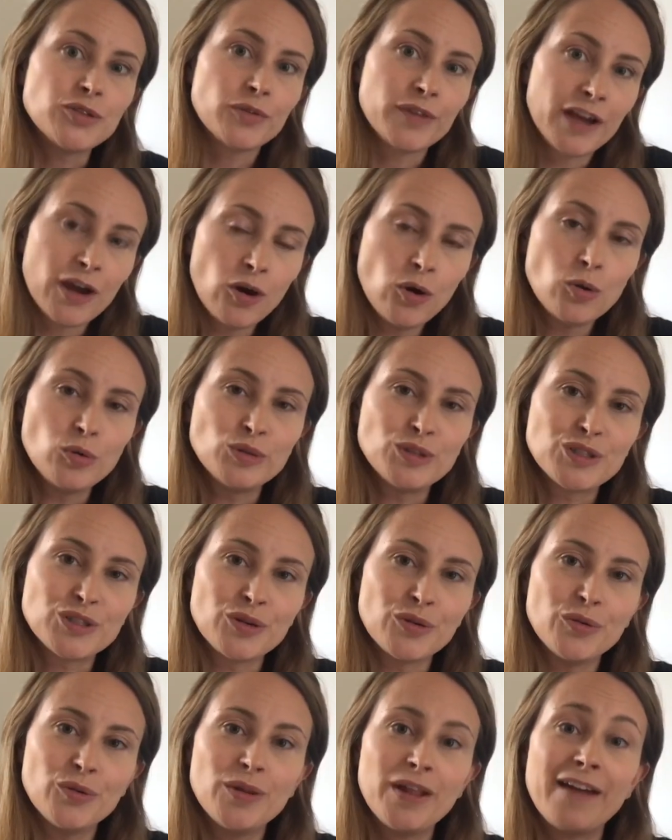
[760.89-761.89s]
or their old
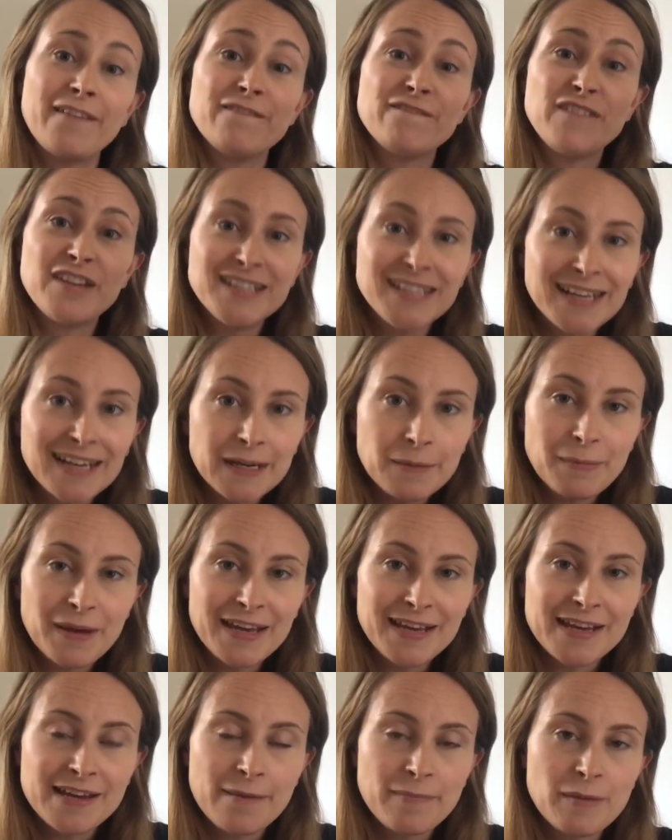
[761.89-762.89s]
school and physically
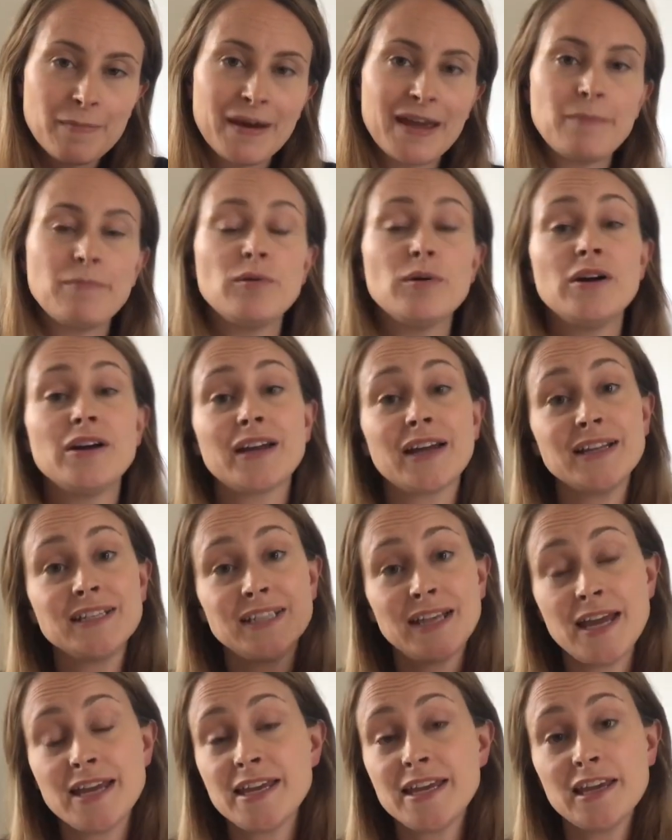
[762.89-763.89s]
picking up the paperwork and
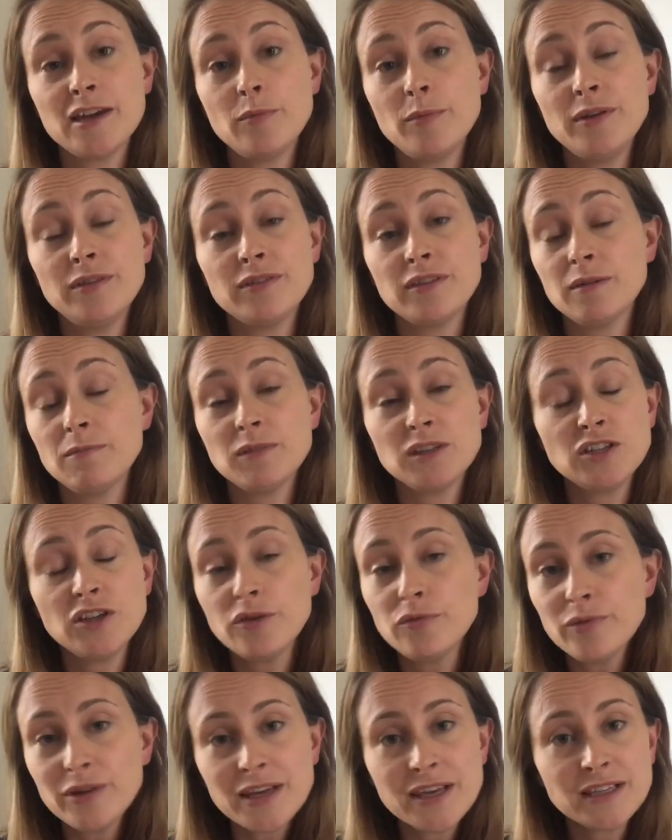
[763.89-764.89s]
taking it with them. There's no
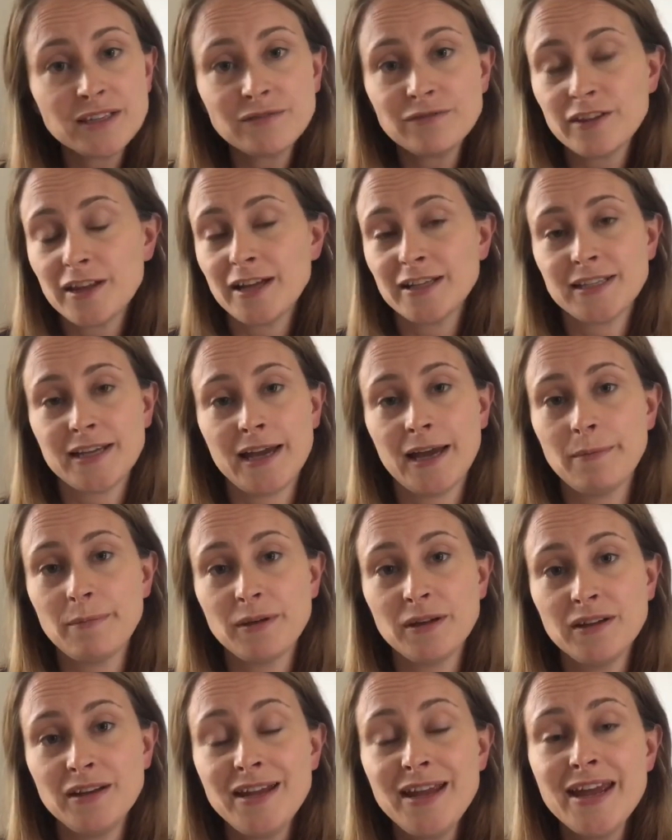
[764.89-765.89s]
reason for that to
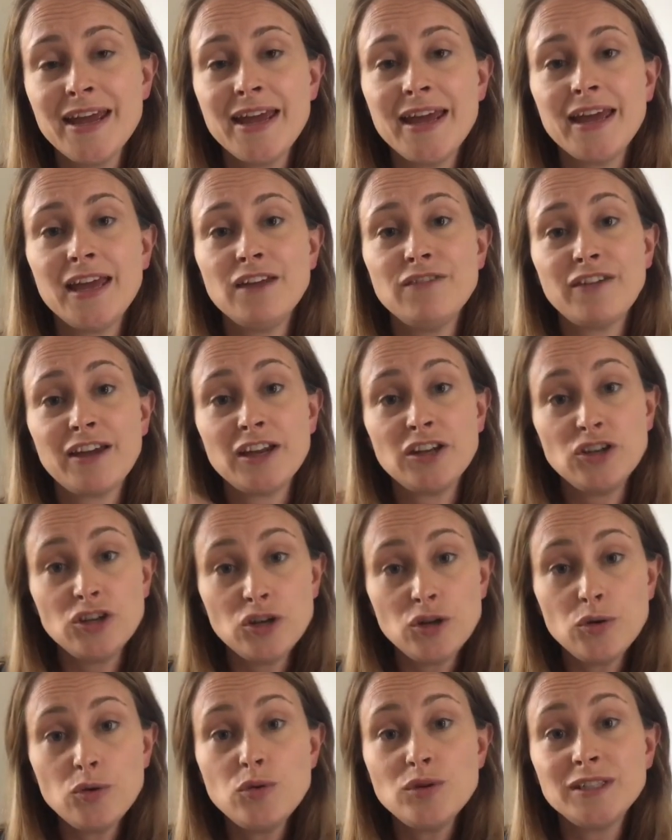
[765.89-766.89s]
happen. If a
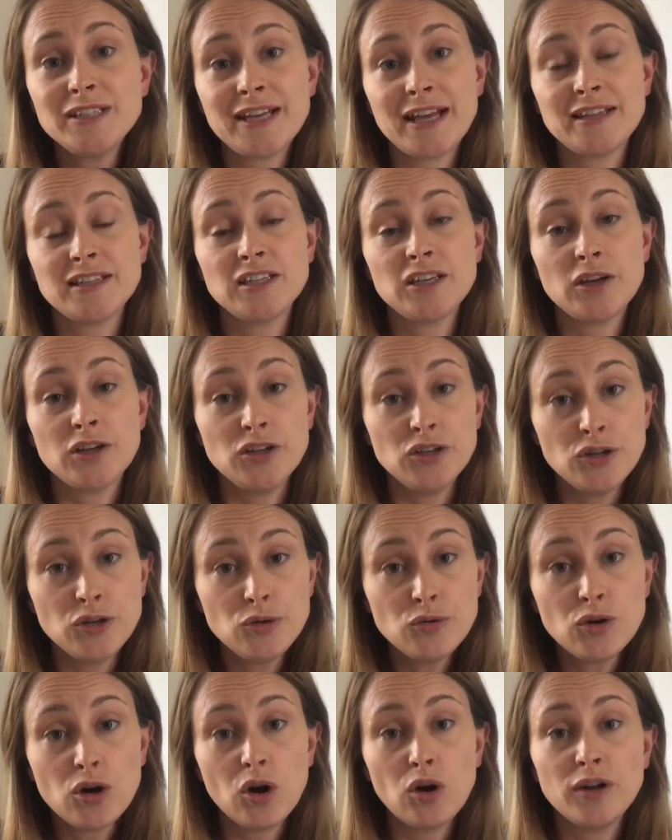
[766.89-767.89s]
new centre, a
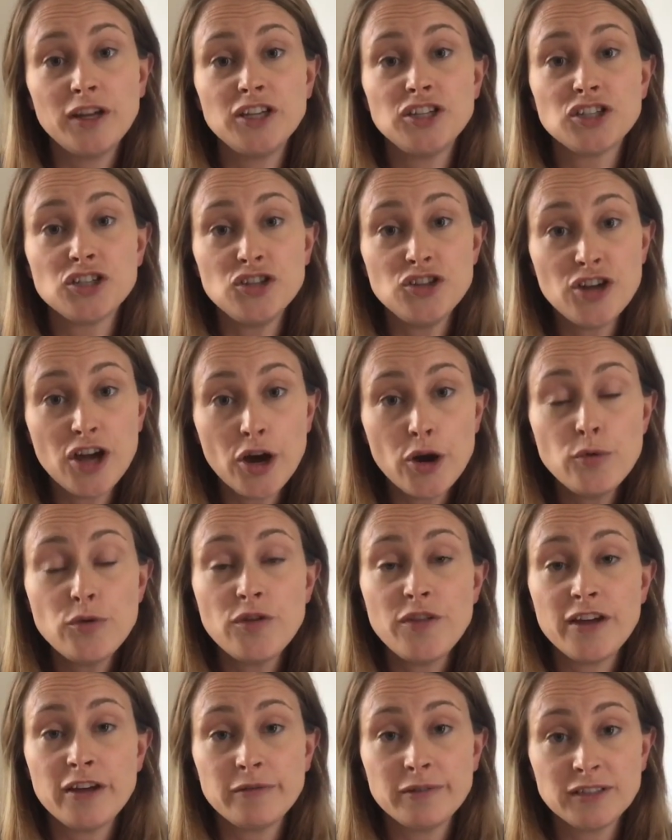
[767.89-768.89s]
new college know
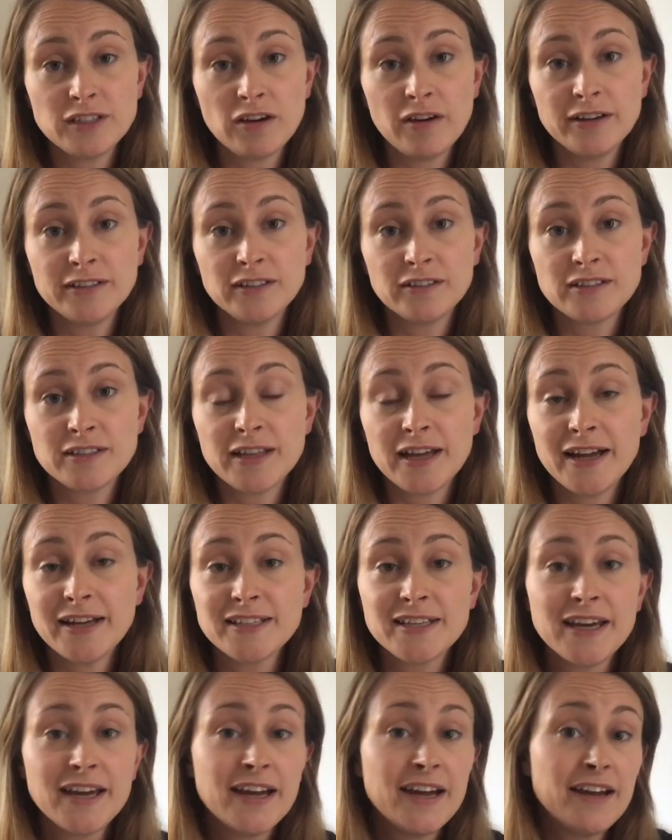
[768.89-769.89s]
that they are entitled to
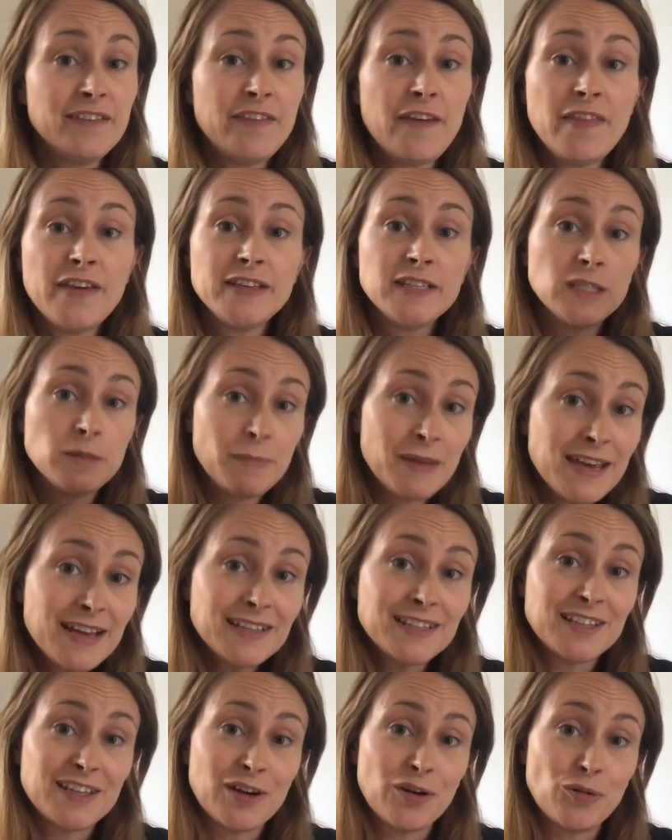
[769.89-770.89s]
that, then they speak
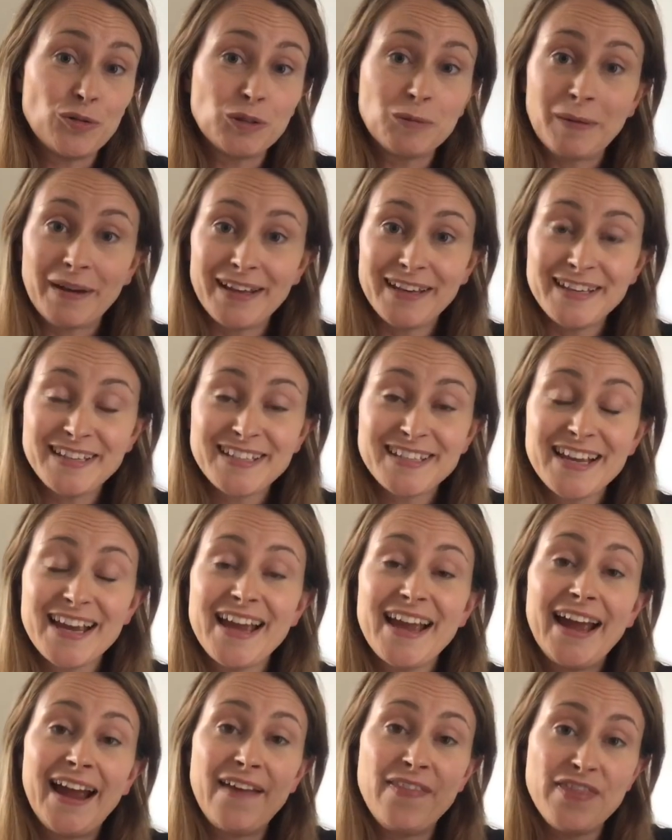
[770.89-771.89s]
to the old place
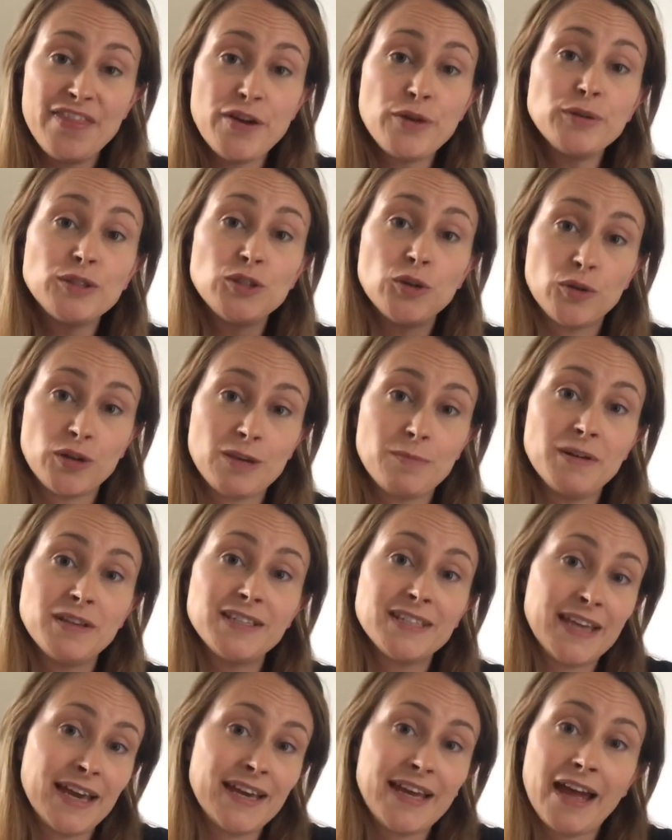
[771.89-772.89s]
and those
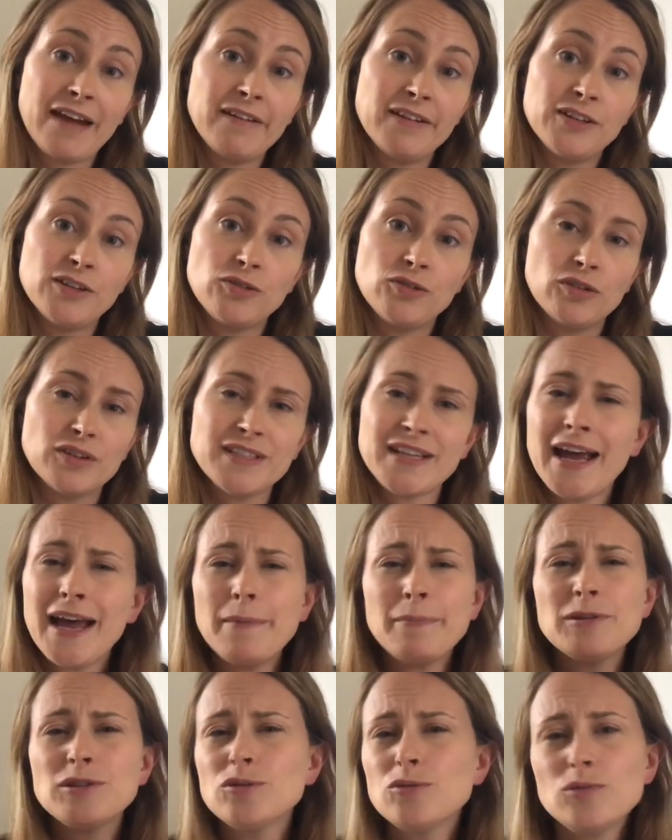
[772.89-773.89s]
documents get carried across. That
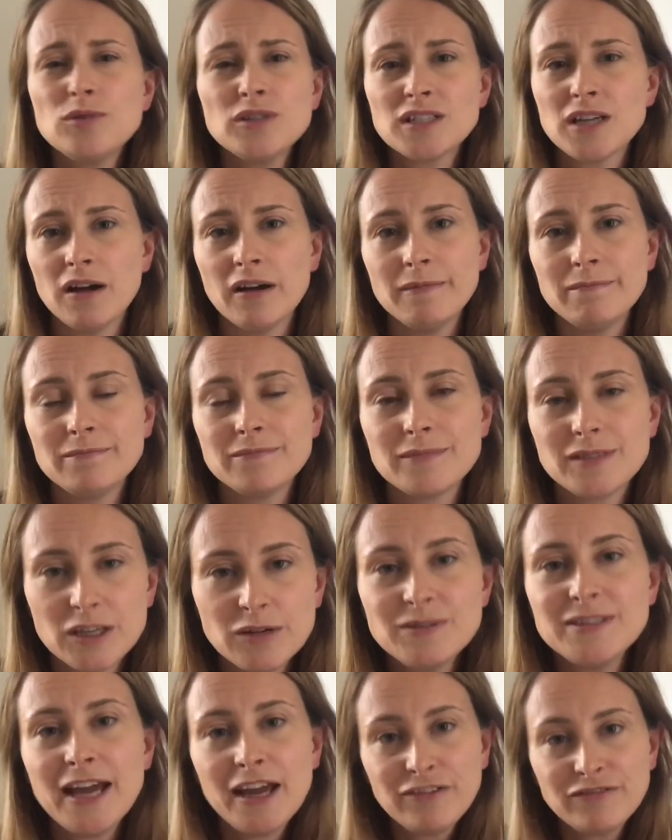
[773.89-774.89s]
happens all the time. So
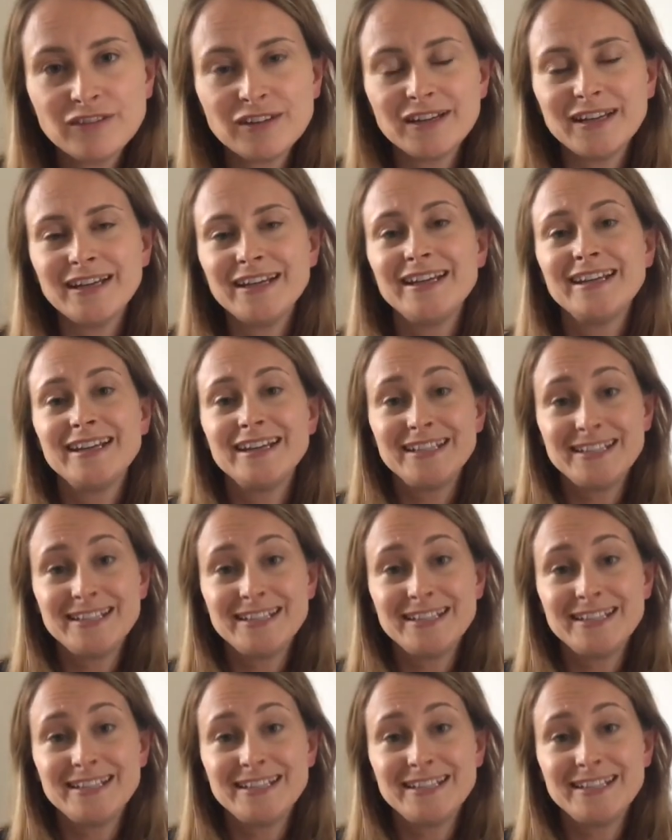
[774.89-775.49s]
definitely